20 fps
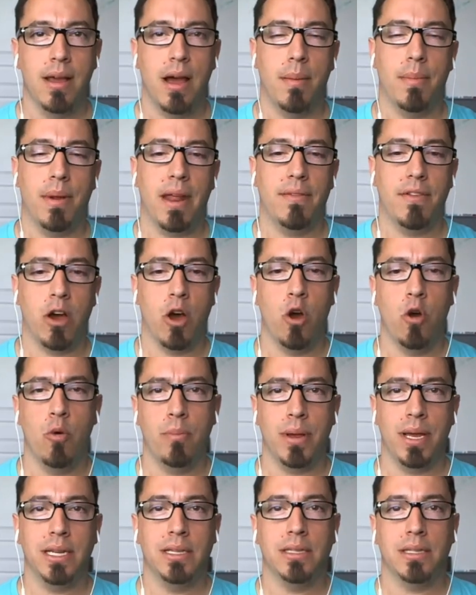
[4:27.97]
I'm going to have a home
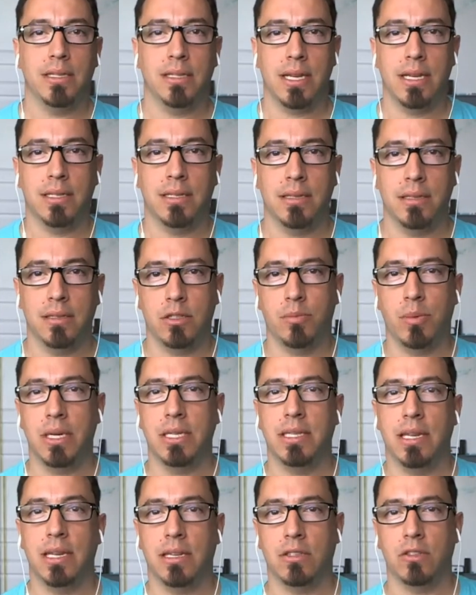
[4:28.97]
page that says spray
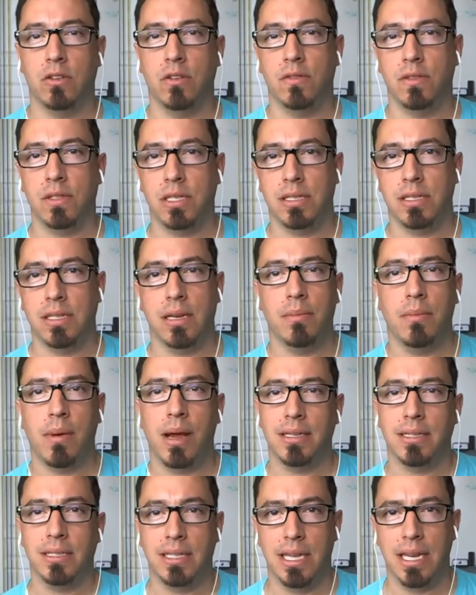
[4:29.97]
tanning services in
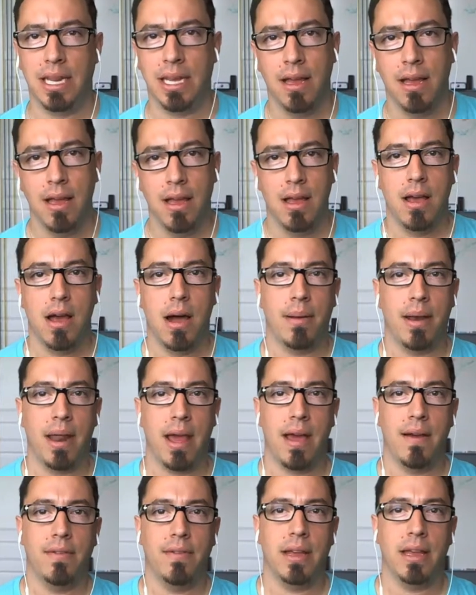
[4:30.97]
my city. I'm going to
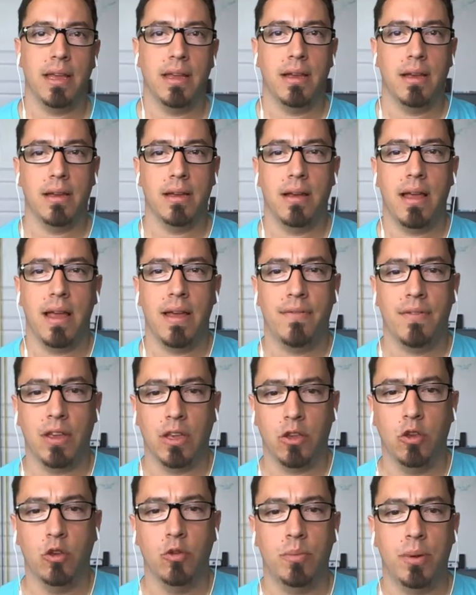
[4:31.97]
have a
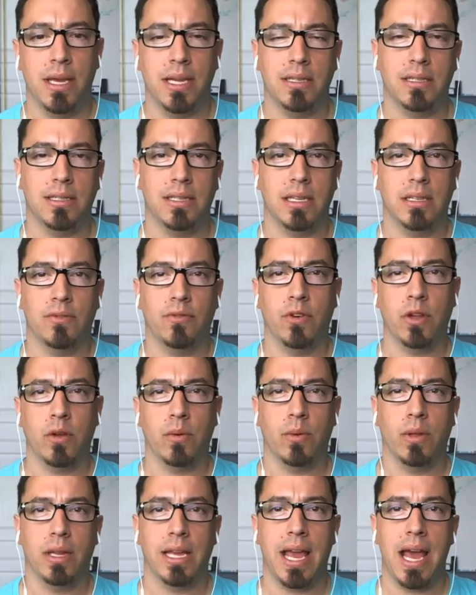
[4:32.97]
FAQ page that says
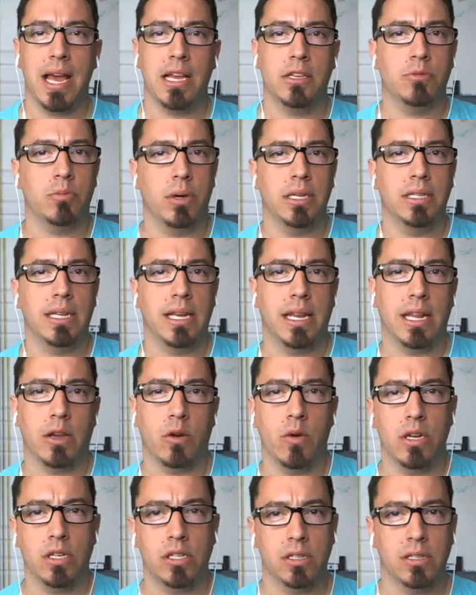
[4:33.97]
frequently asked spray tanning
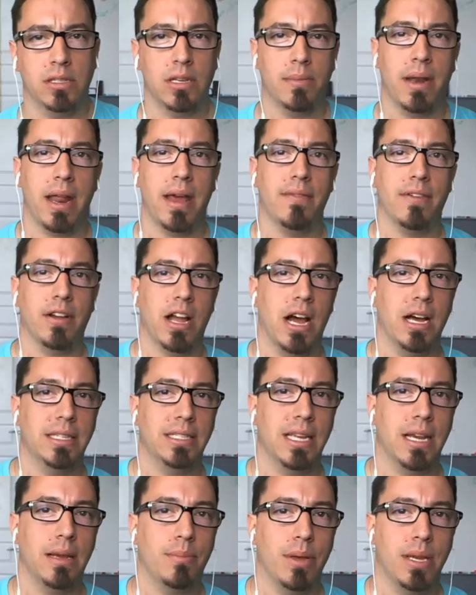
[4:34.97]
questions. I'm going to have a
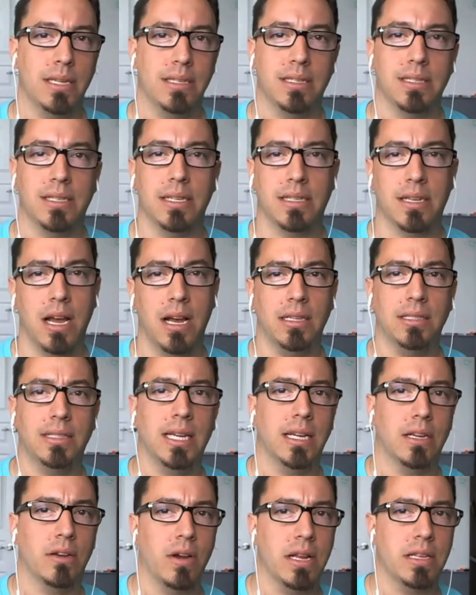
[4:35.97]
contact page that says
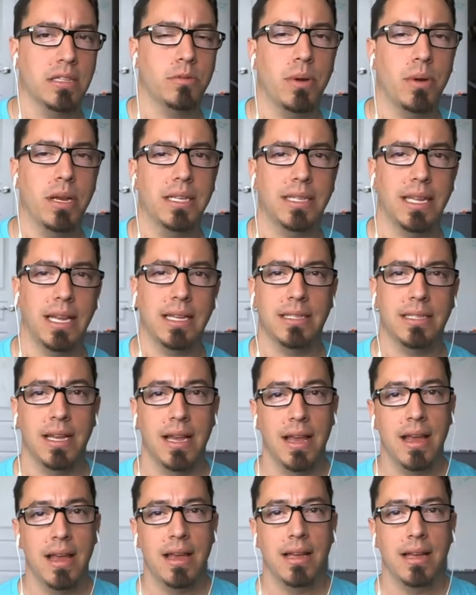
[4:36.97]
contact Grant Spray Tans.